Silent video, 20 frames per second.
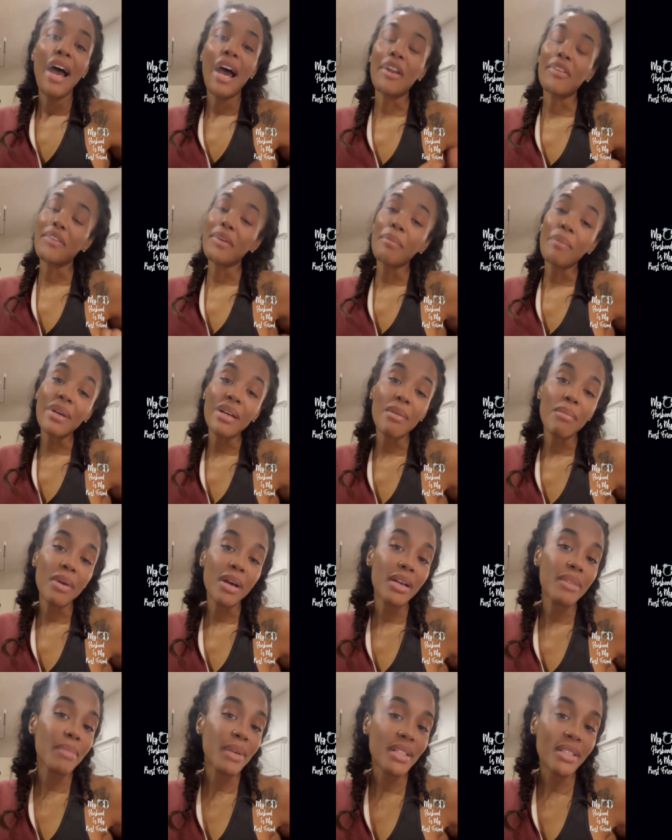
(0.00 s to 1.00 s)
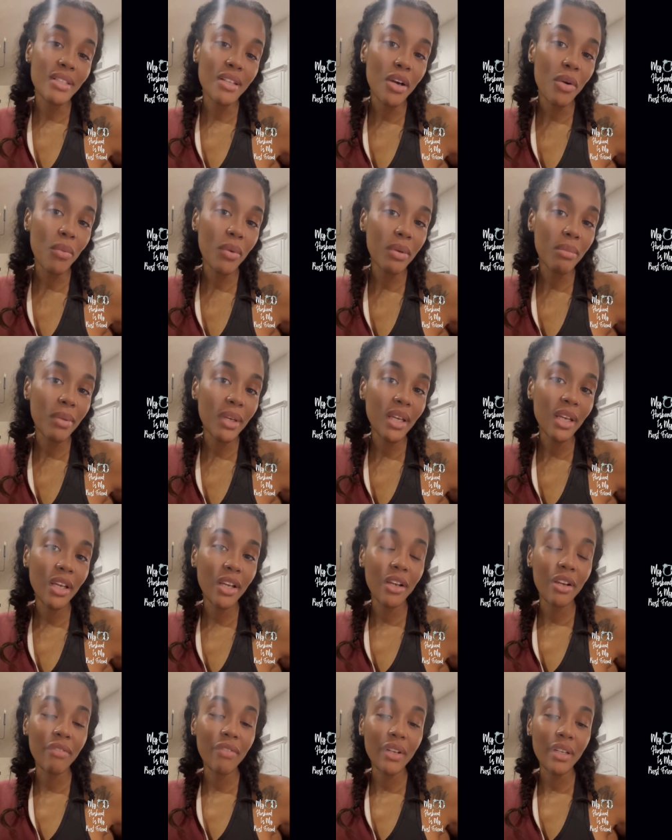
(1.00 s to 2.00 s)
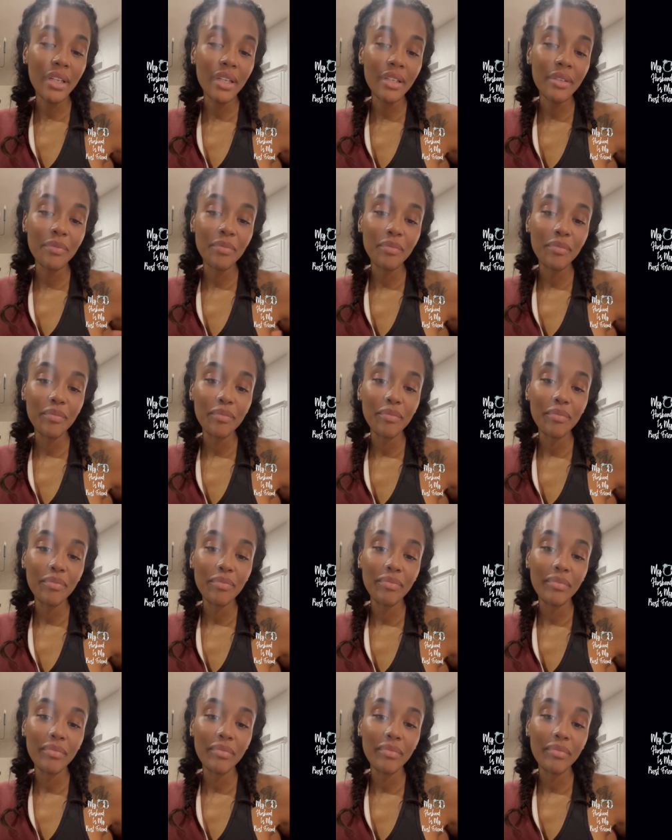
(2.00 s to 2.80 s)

I don't think my son wouldn't be here if I didn't